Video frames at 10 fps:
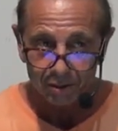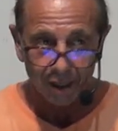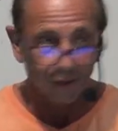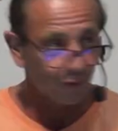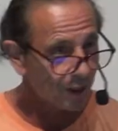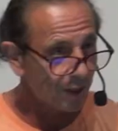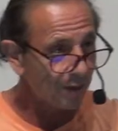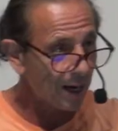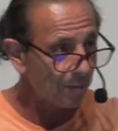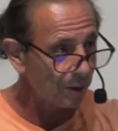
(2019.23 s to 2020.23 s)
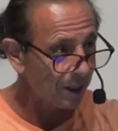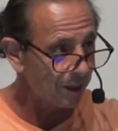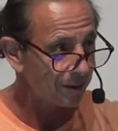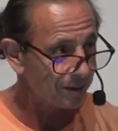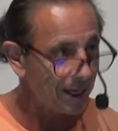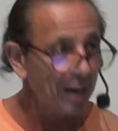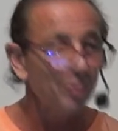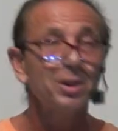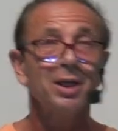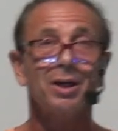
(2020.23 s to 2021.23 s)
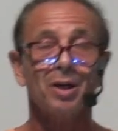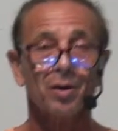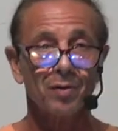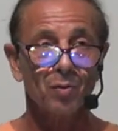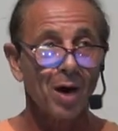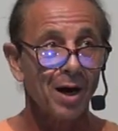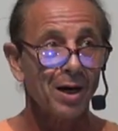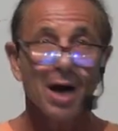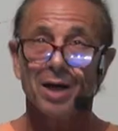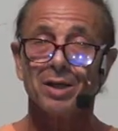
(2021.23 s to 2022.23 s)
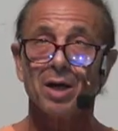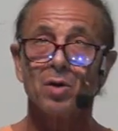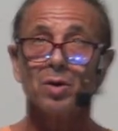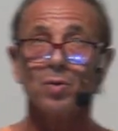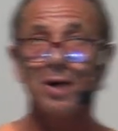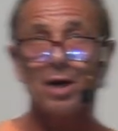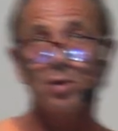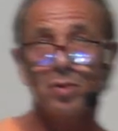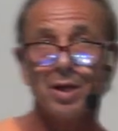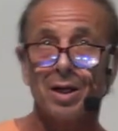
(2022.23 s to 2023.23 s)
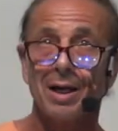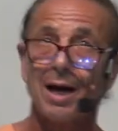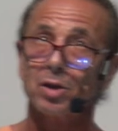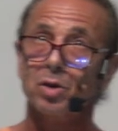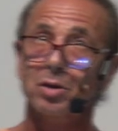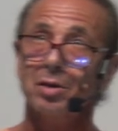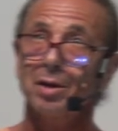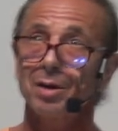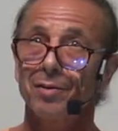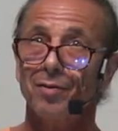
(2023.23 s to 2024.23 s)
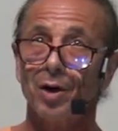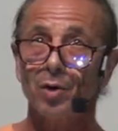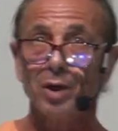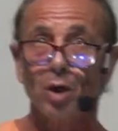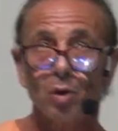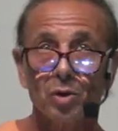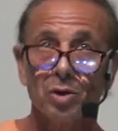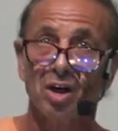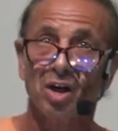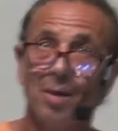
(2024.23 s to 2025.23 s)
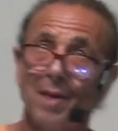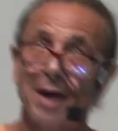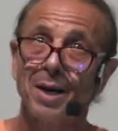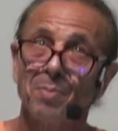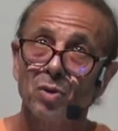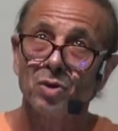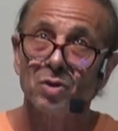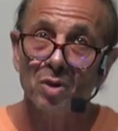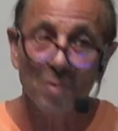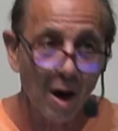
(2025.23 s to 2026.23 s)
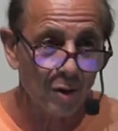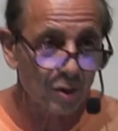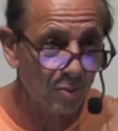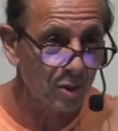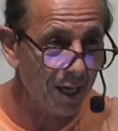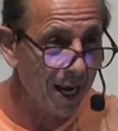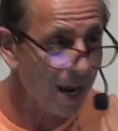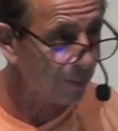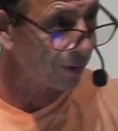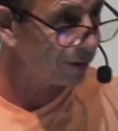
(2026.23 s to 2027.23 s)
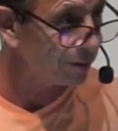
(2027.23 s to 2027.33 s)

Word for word: I forgive and I bless. God will take care of it. Why? Because I know that when I do that, God's fiery coals are going to come on that person somehow. Something's going to happen.